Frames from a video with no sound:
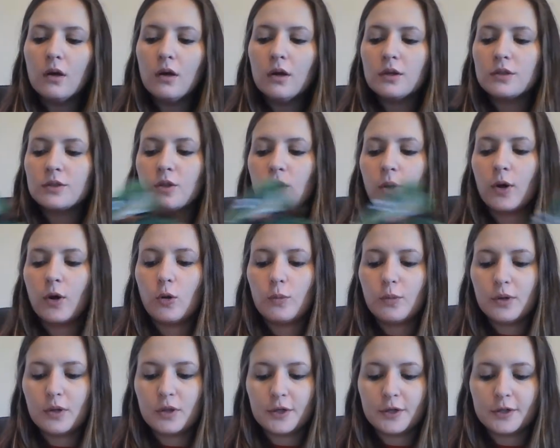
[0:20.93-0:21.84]
So I hope
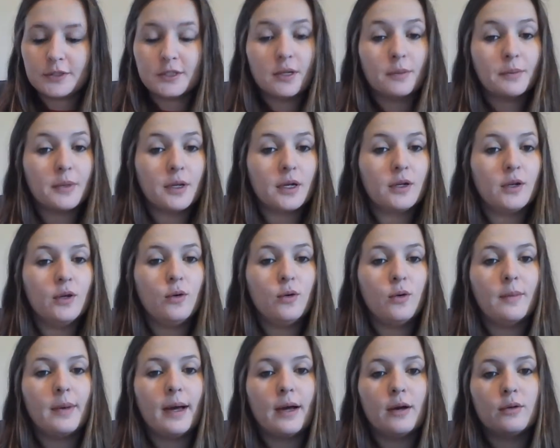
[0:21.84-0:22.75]
you learned something new
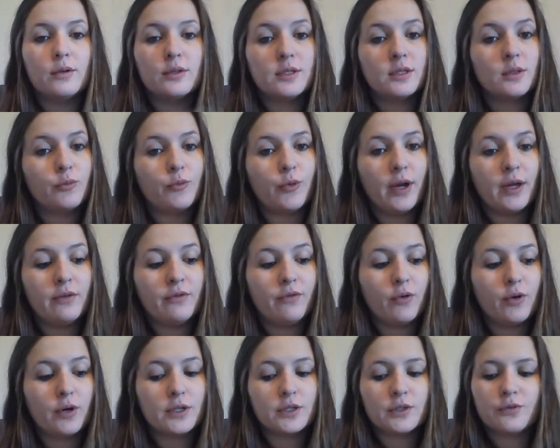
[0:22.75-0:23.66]
about some
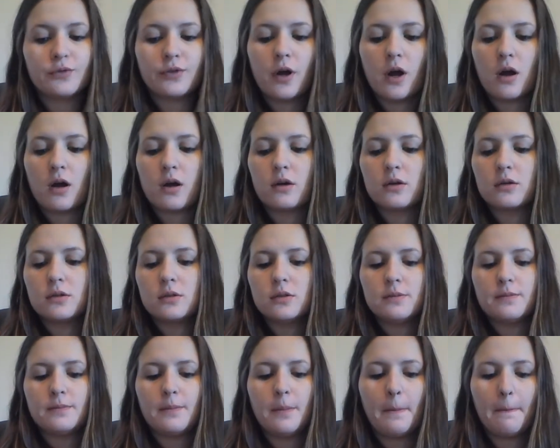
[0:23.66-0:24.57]
rainforest frogs.
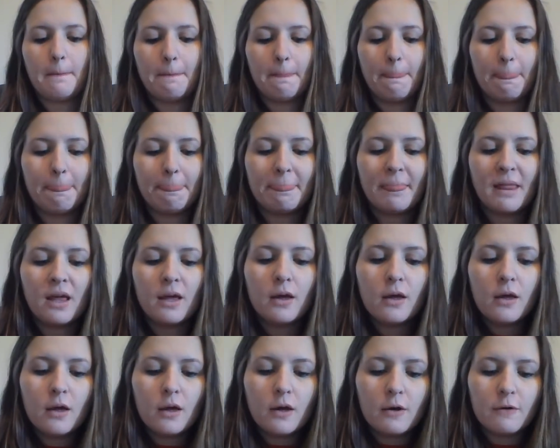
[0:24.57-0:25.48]

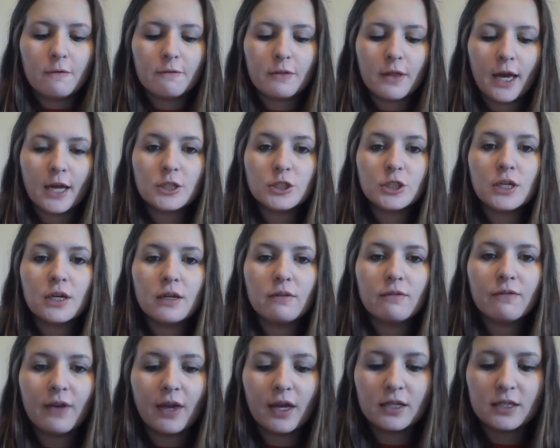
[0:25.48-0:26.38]
Flashy
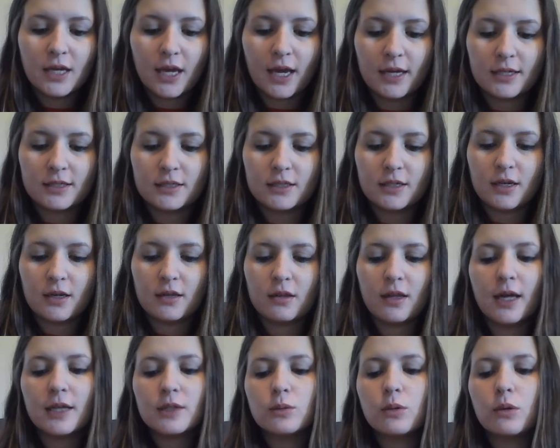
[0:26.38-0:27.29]
and fantastic,
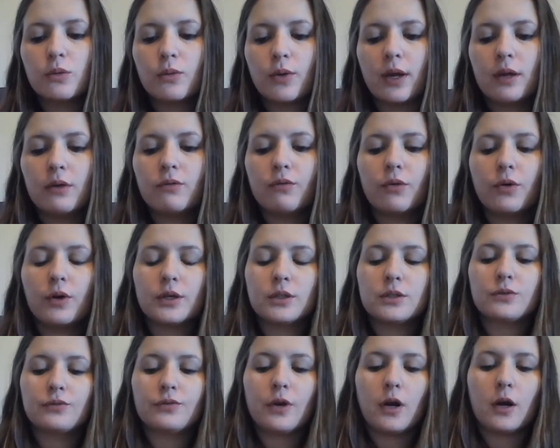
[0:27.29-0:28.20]
that's what
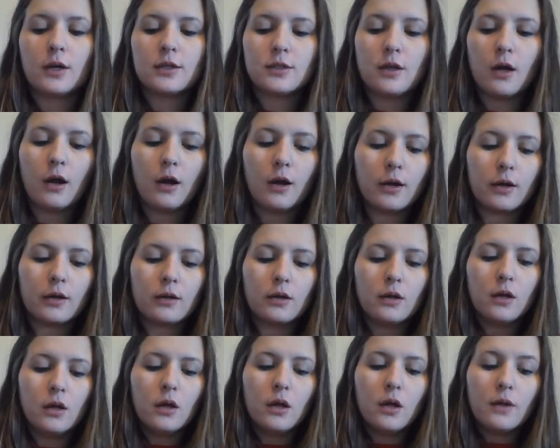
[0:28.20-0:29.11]
rainforest frogs are.
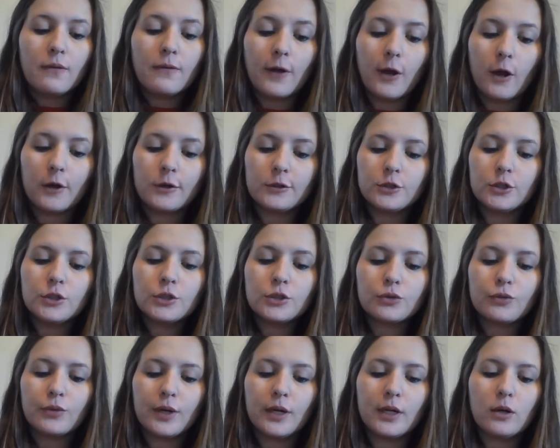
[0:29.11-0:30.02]
They aren't just
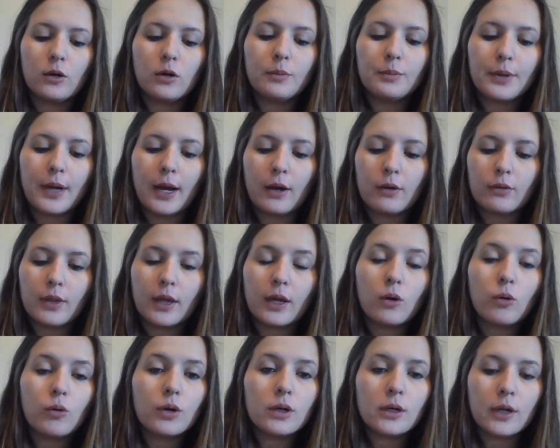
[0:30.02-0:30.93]
green or brown
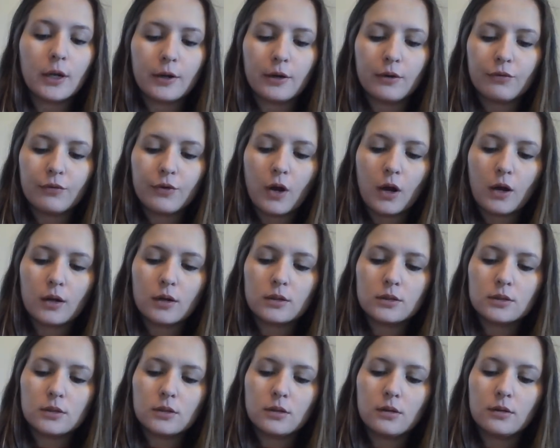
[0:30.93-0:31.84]
like ordinary
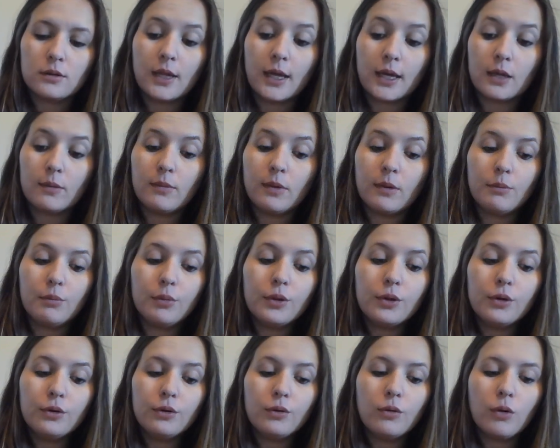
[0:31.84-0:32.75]
frogs. They can be
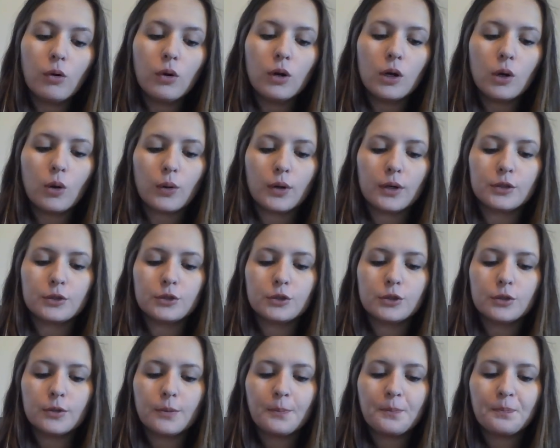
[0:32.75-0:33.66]
blue or
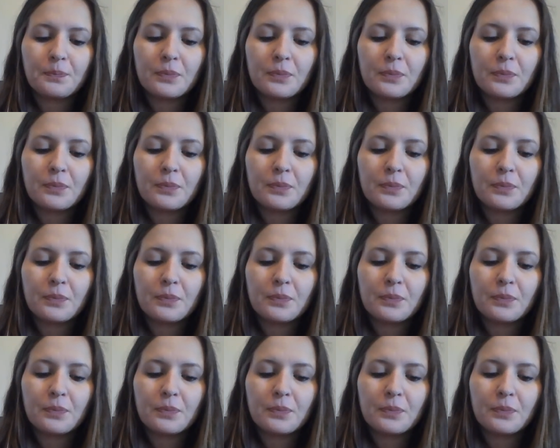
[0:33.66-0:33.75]
orange.